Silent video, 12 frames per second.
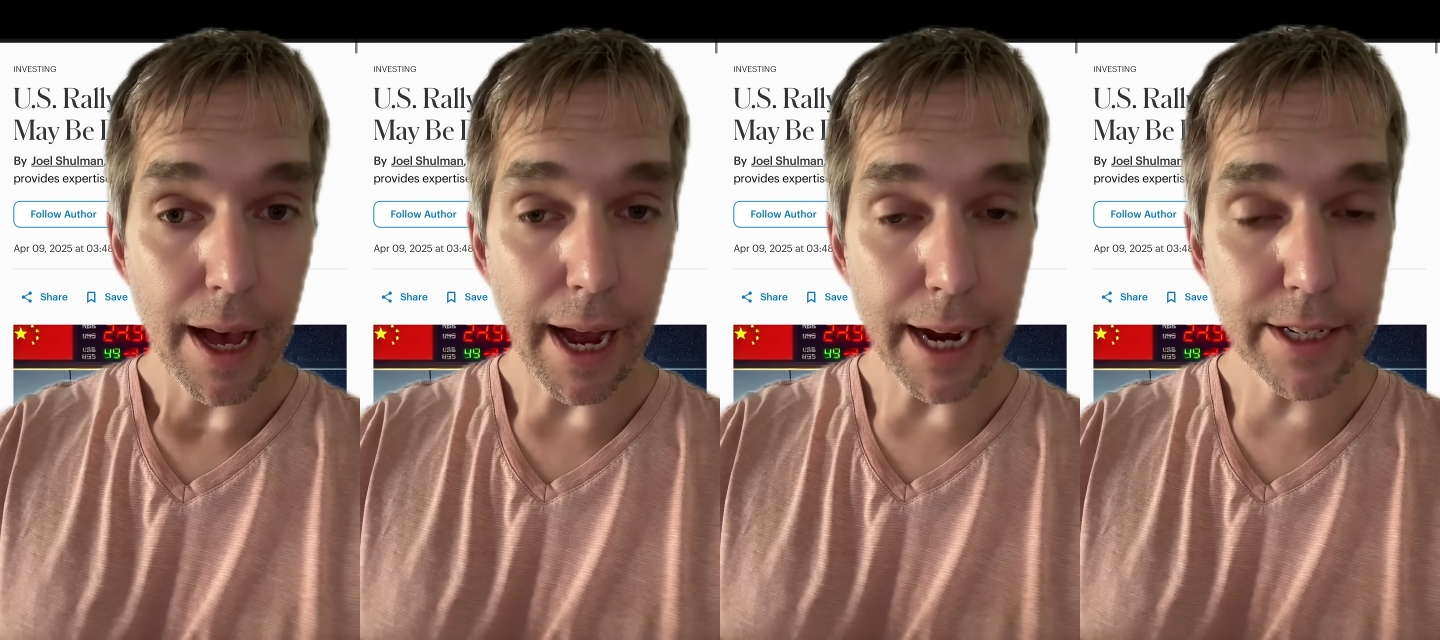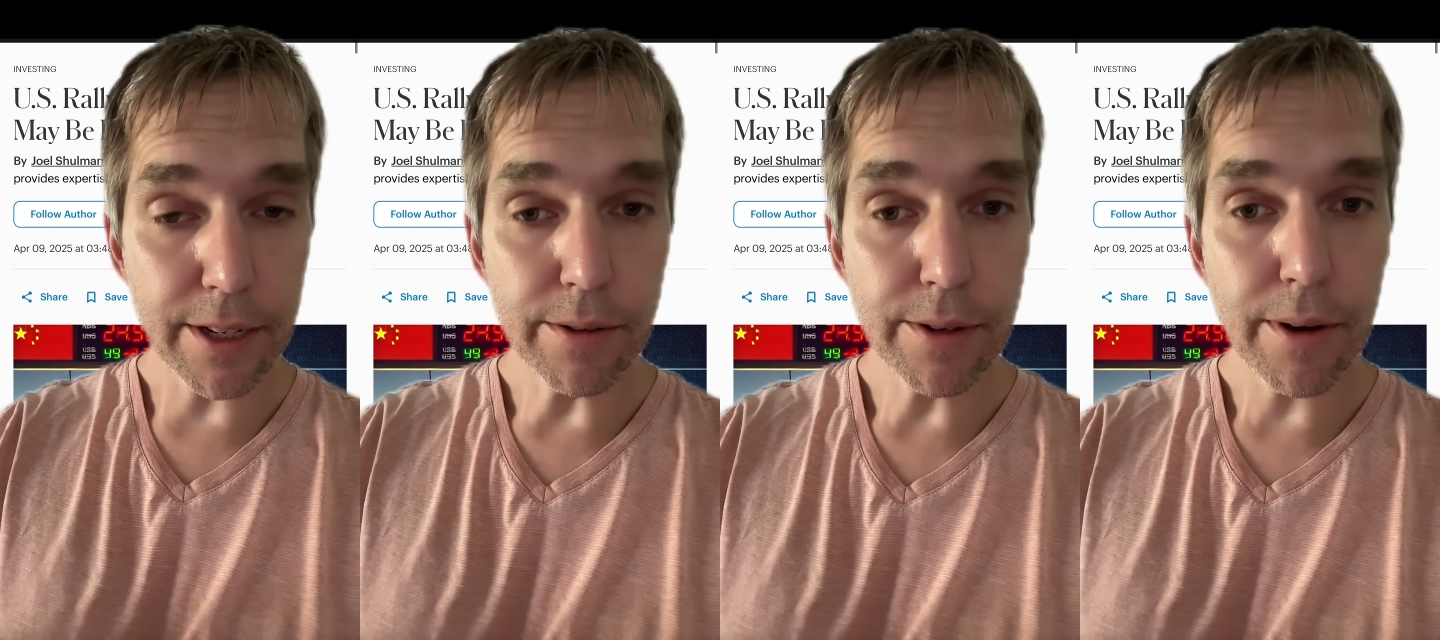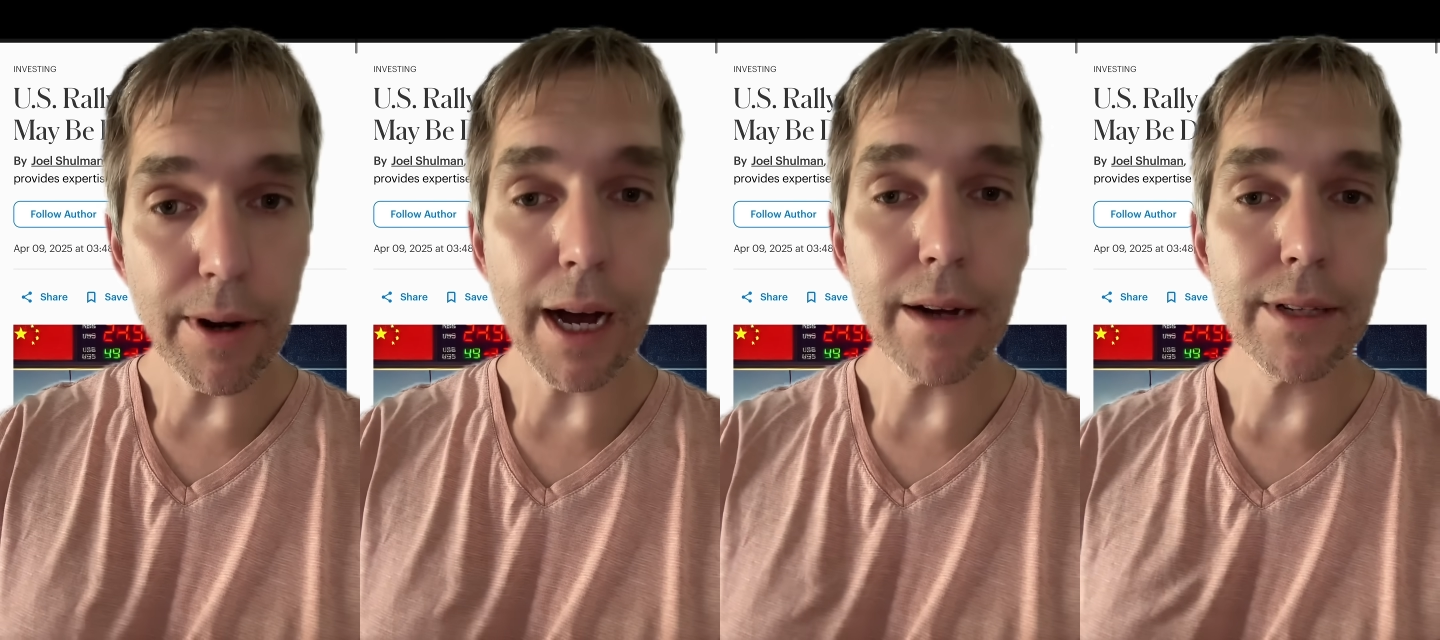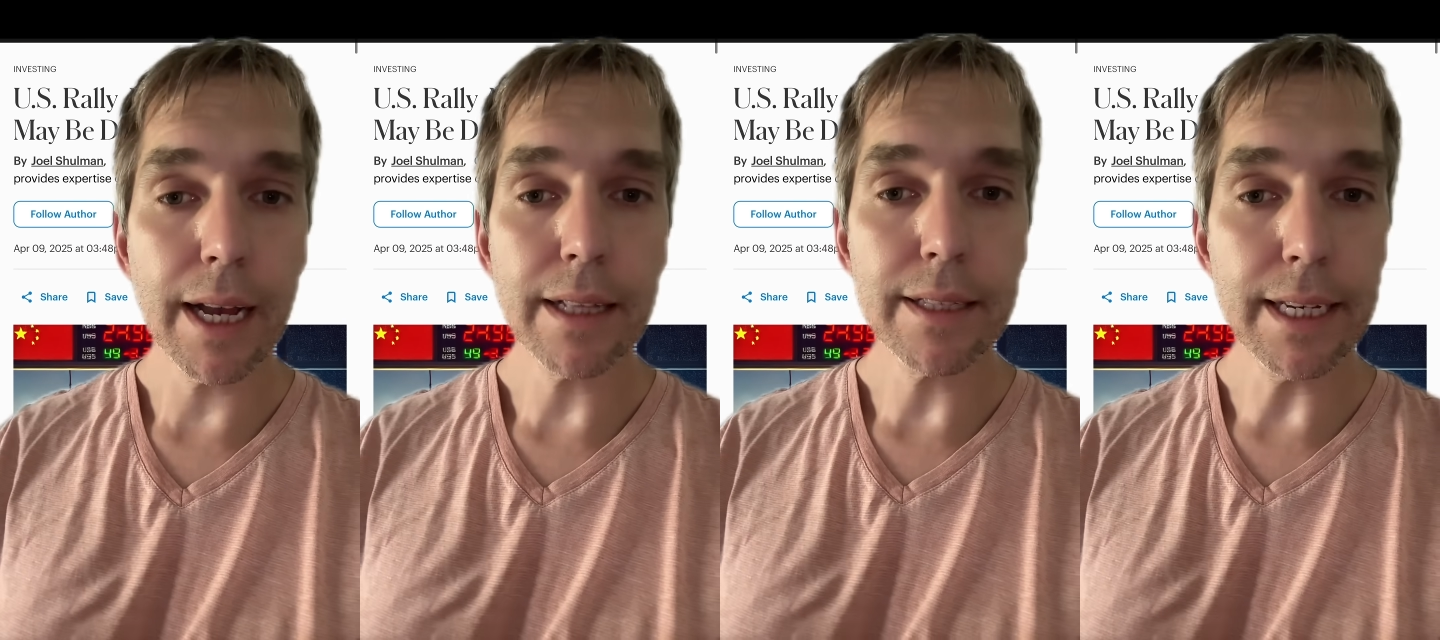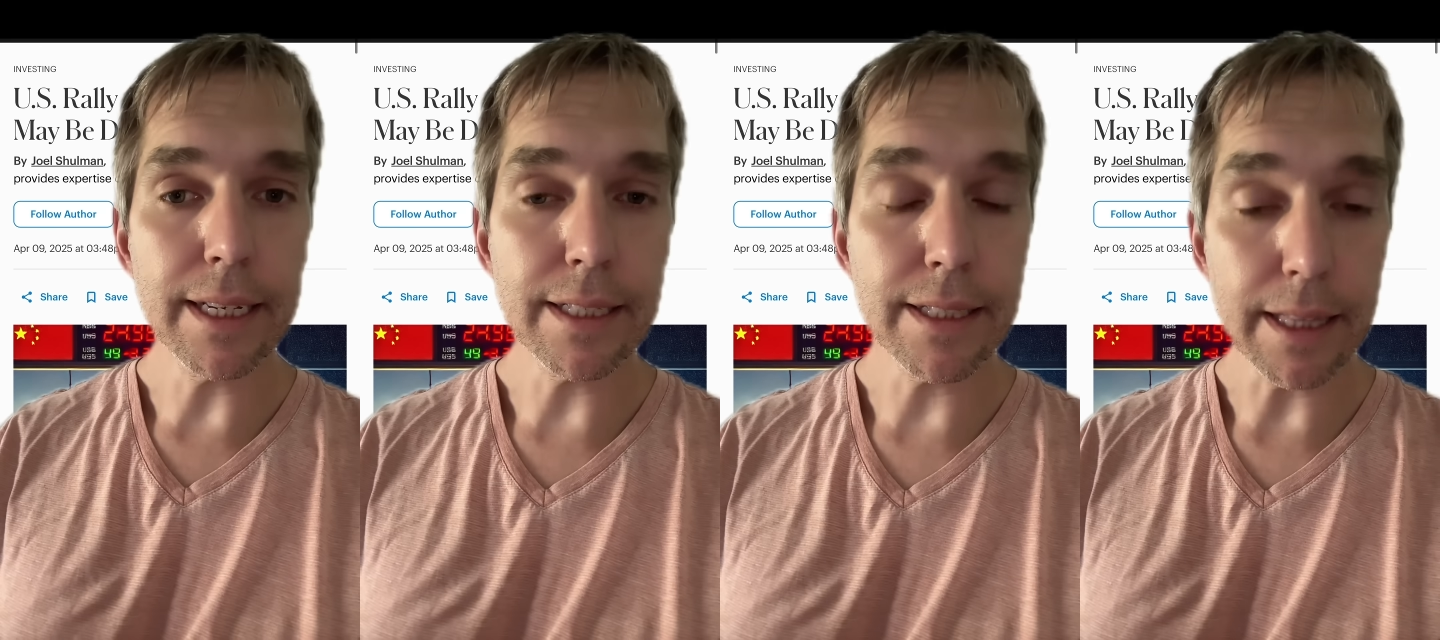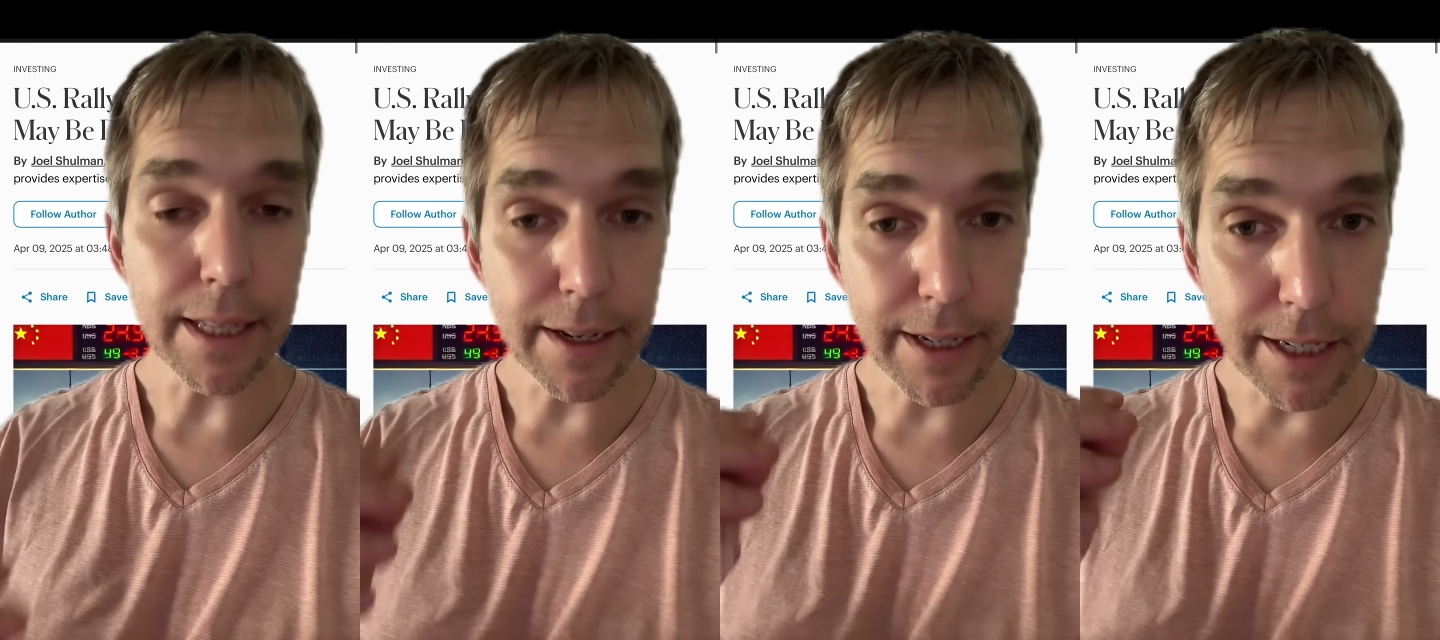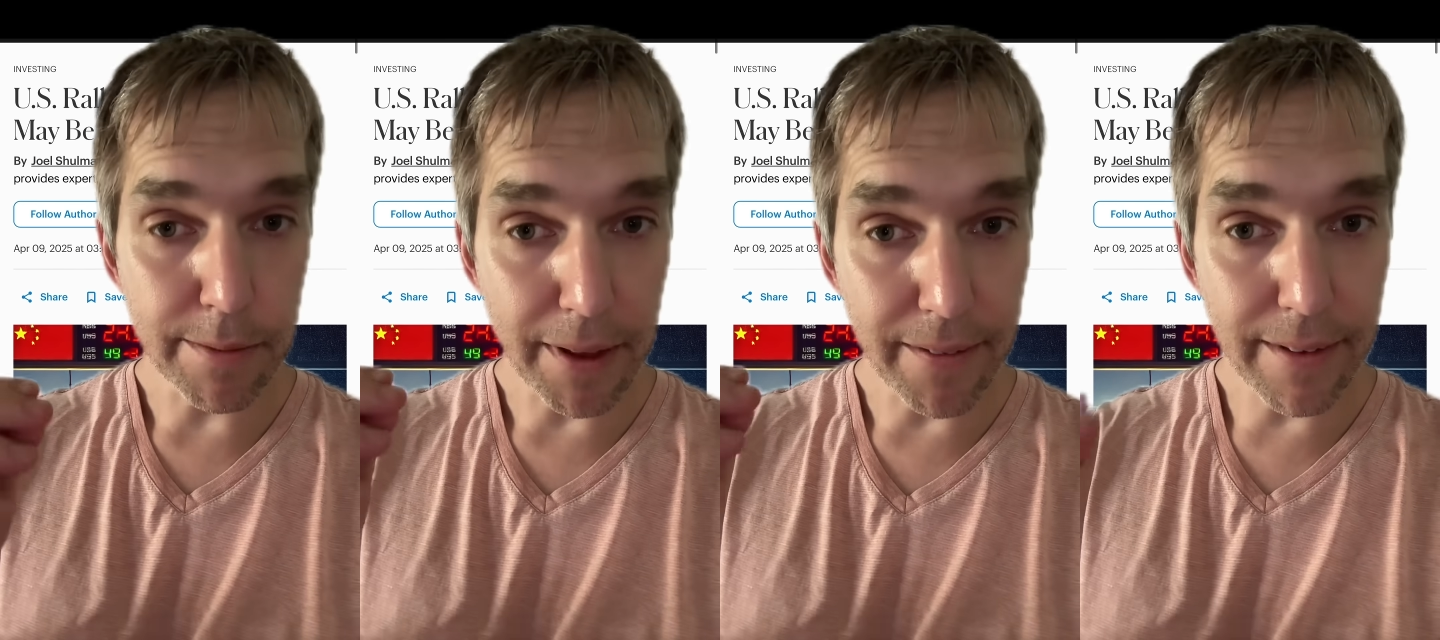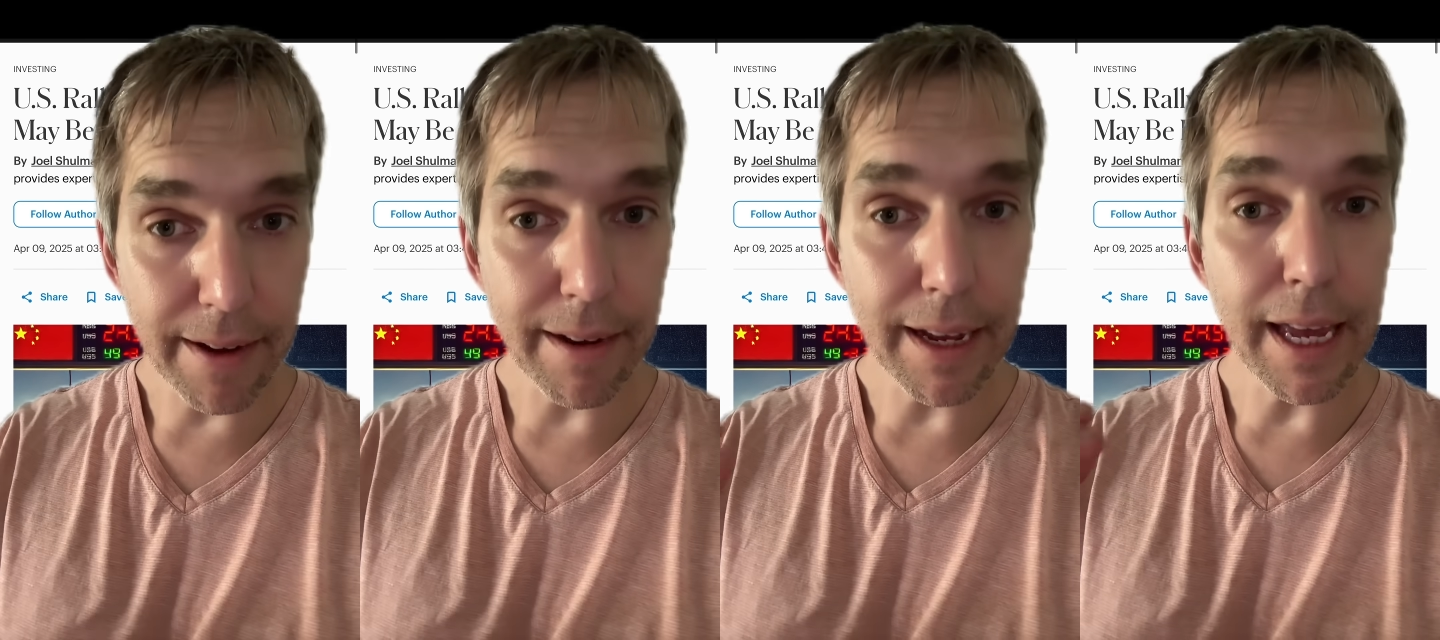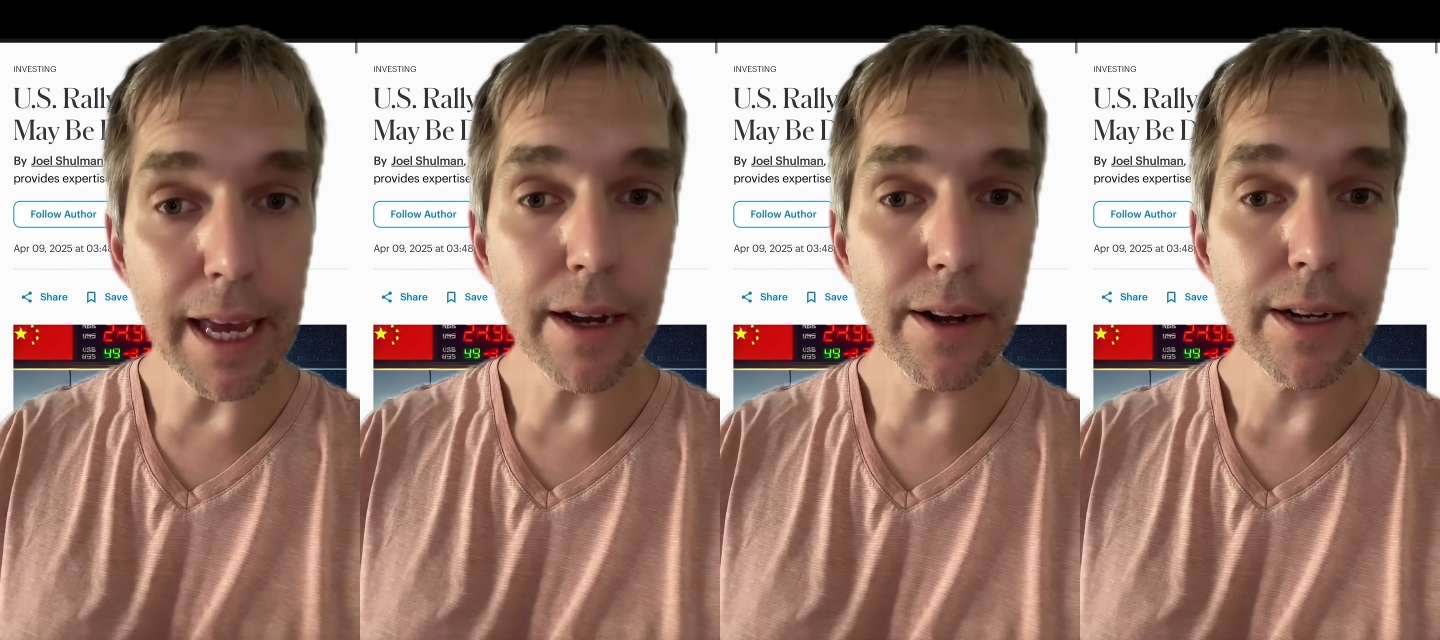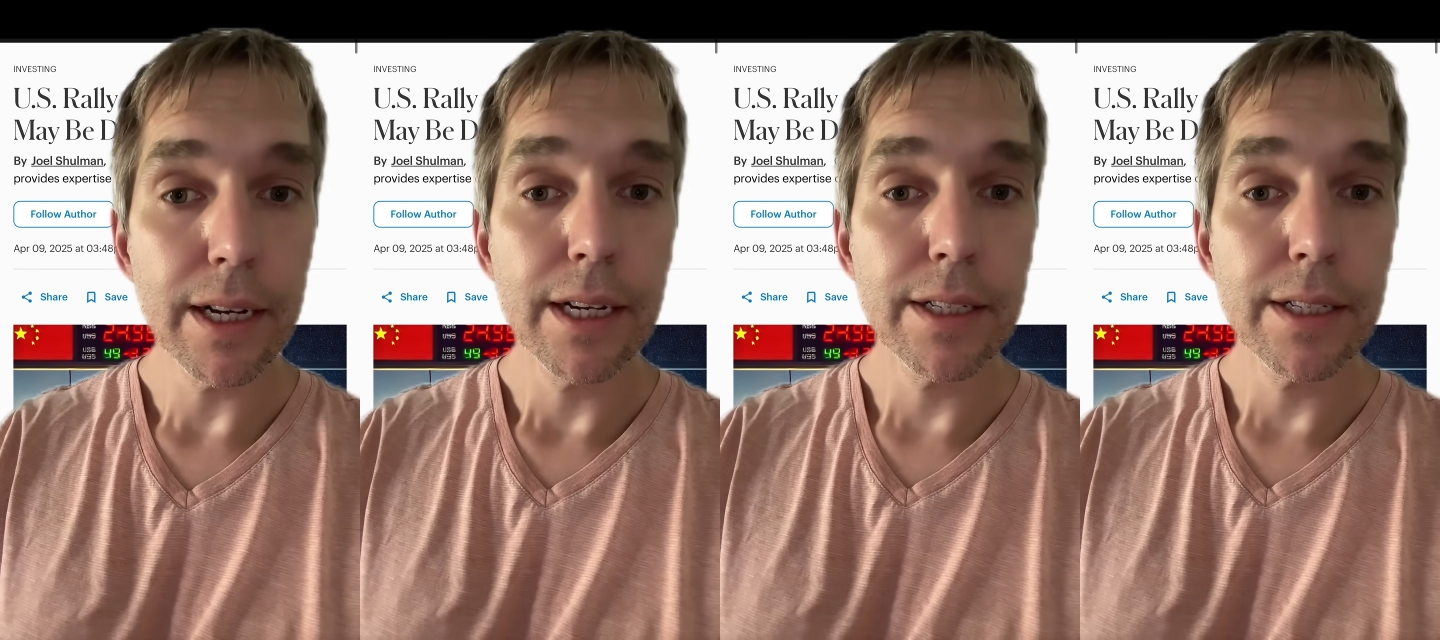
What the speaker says: I don't know how likely it is that they're going to be very eager